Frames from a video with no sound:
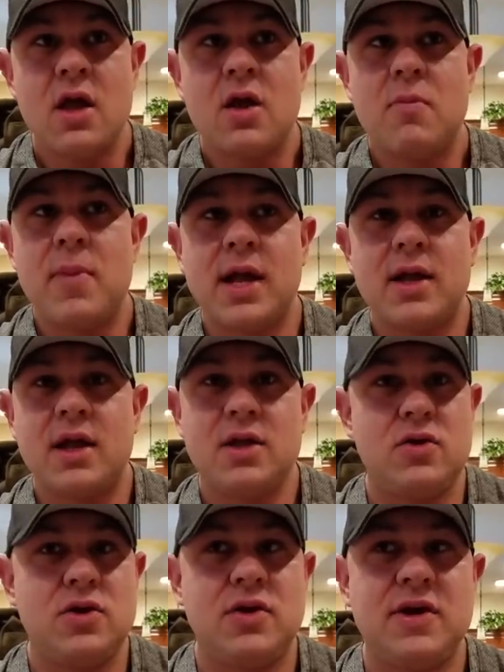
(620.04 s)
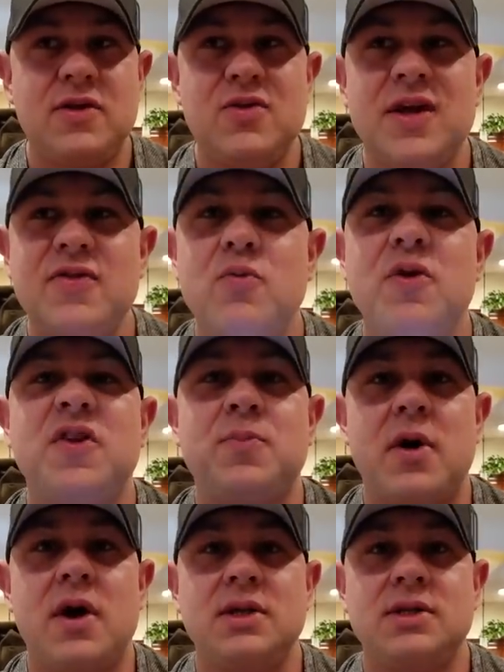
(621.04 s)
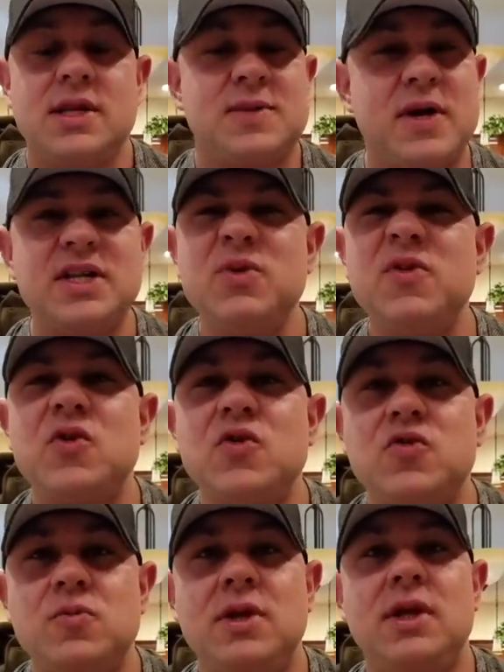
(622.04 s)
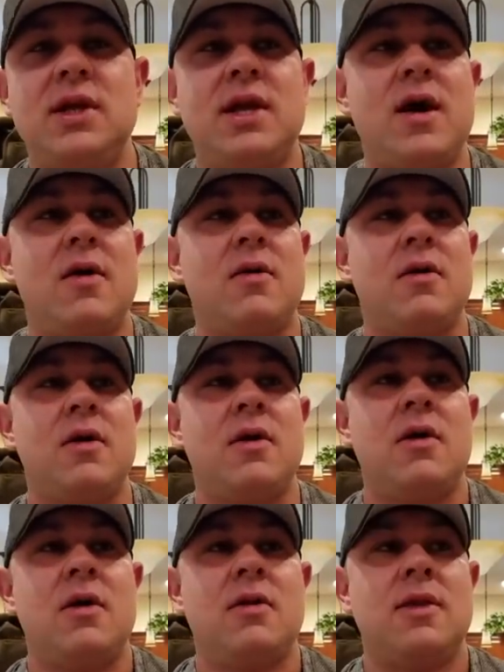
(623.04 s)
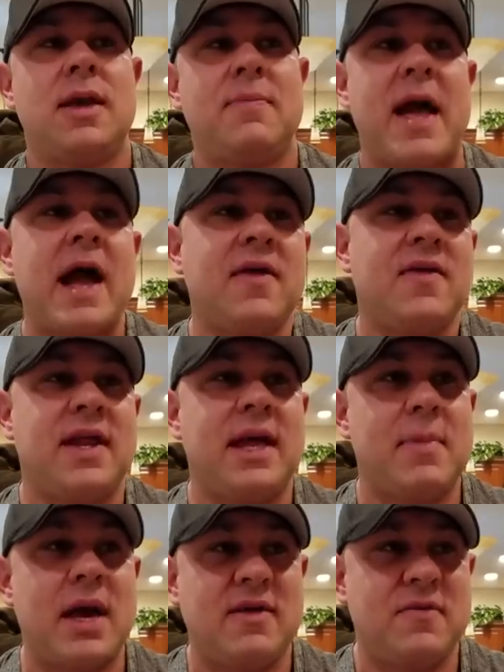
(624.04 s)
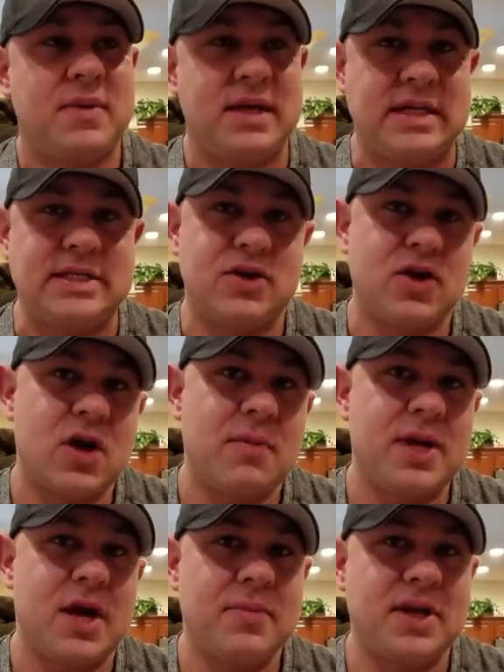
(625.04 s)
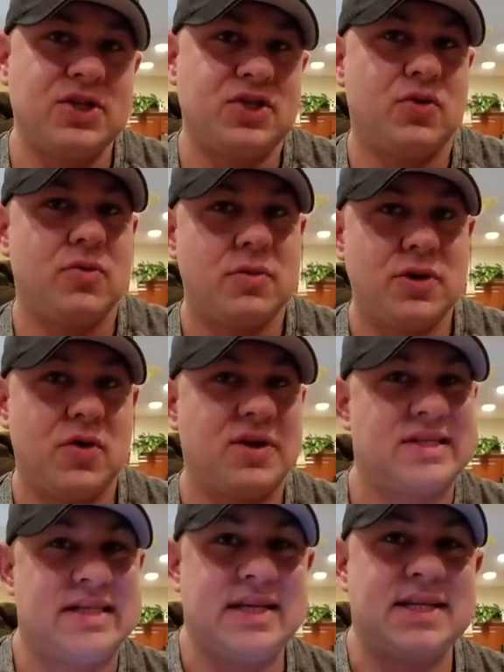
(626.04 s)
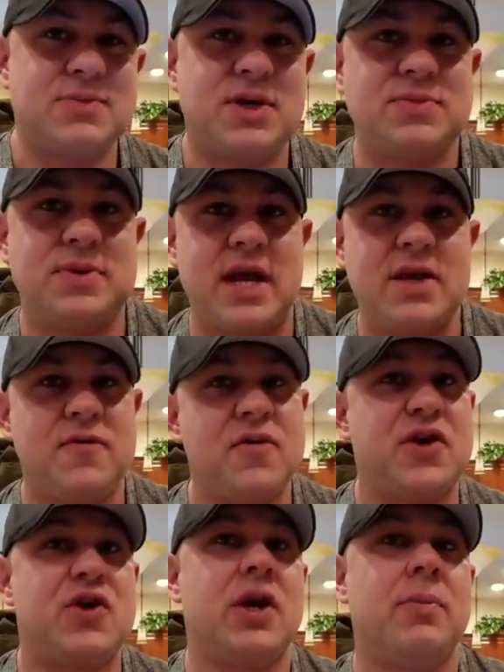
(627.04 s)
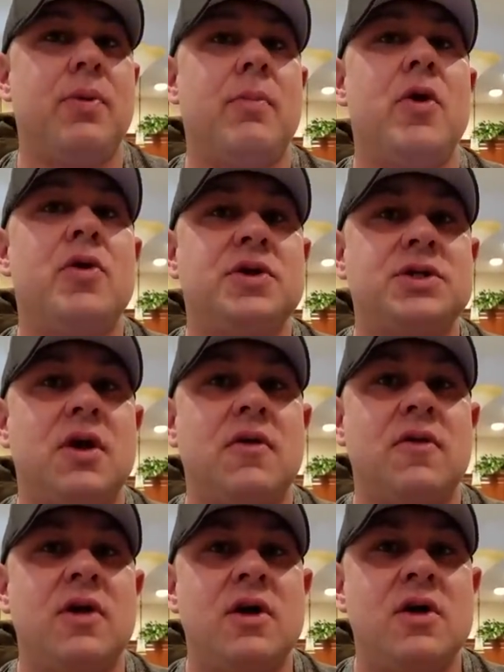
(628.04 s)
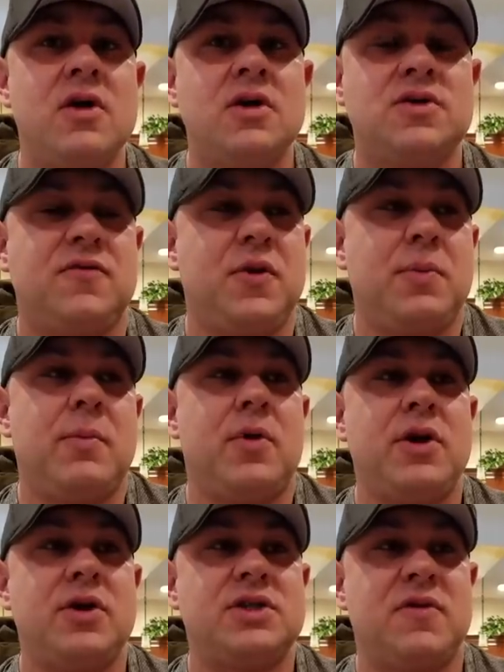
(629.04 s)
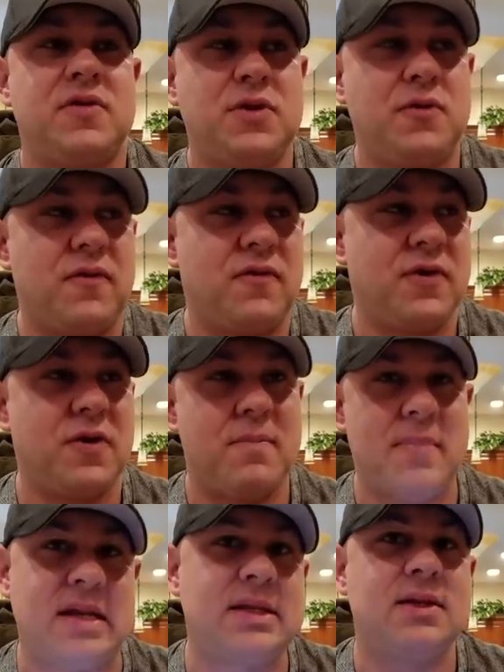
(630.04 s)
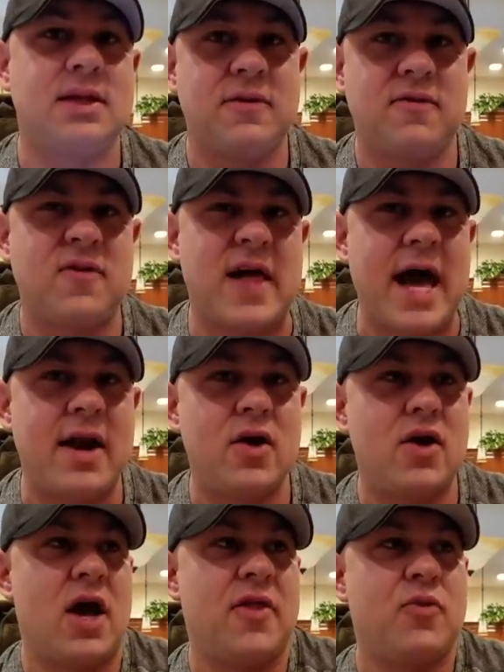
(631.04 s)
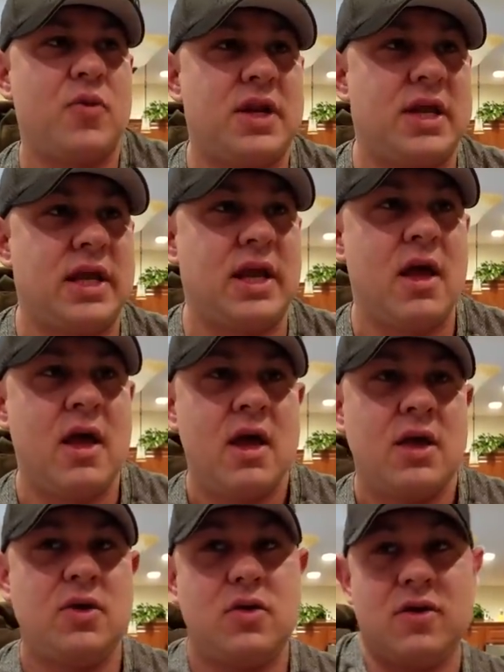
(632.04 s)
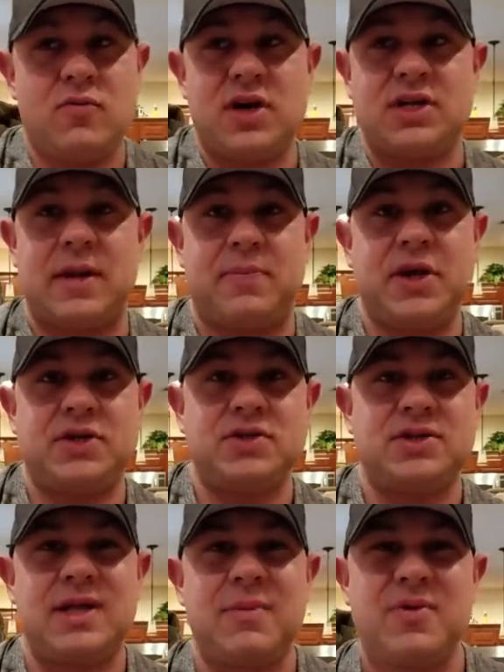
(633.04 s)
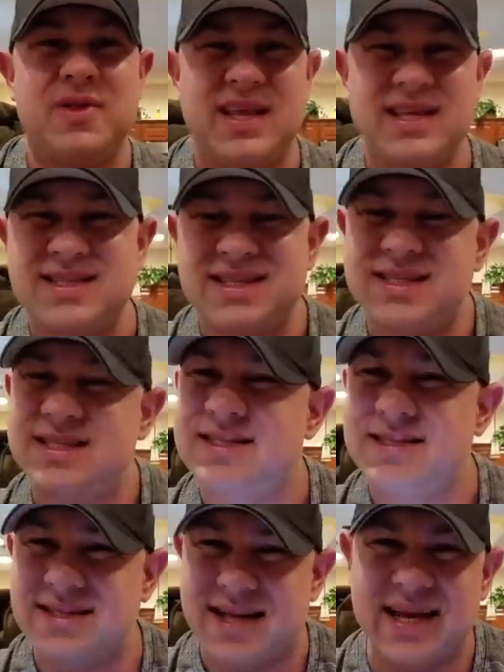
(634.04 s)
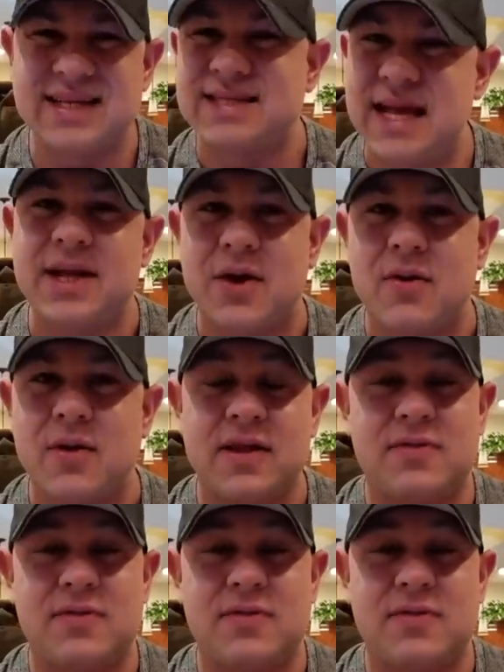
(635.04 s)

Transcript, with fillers: My God, you know, you get you like the response, and especially with social media now. Like back in the day, it might even be easier to come down because you don't you aren't seen as much, but now you feel like you got to promote yourself. So if you're promoting yourself and you feel mentally flattered, not three D, you don't even want to take pictures of that. It's just kind of psycho. Like